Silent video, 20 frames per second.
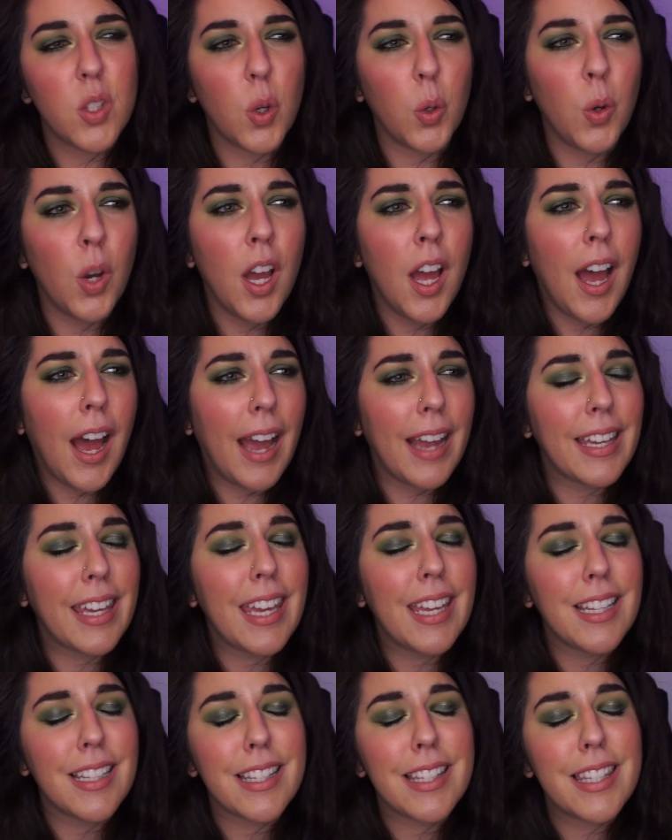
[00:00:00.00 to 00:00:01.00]
So I
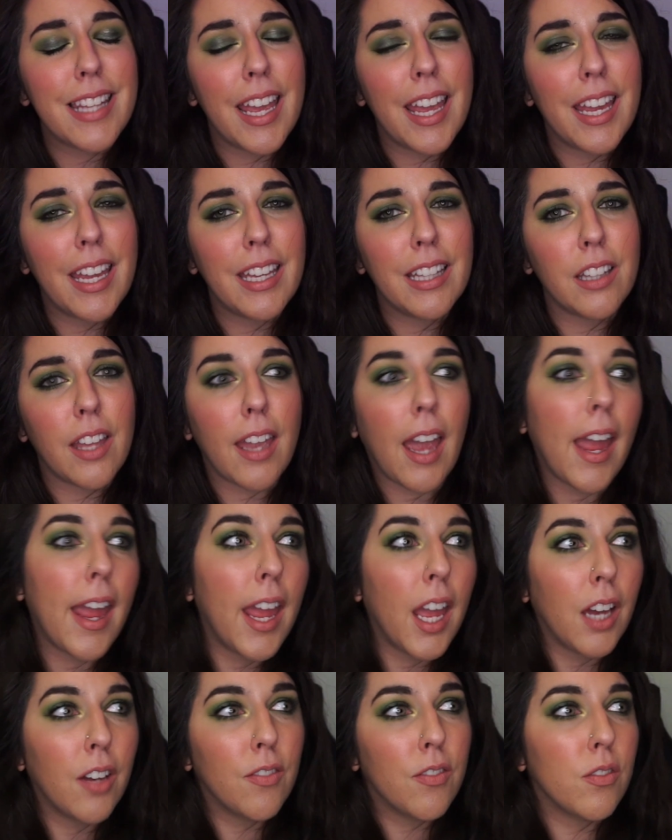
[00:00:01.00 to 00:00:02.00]
can't say, like, I
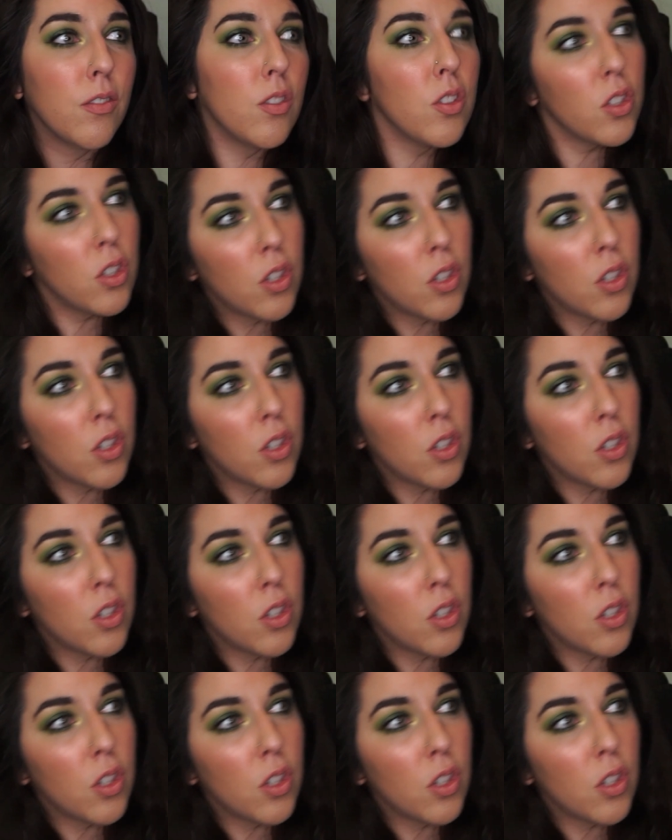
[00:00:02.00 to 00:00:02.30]
have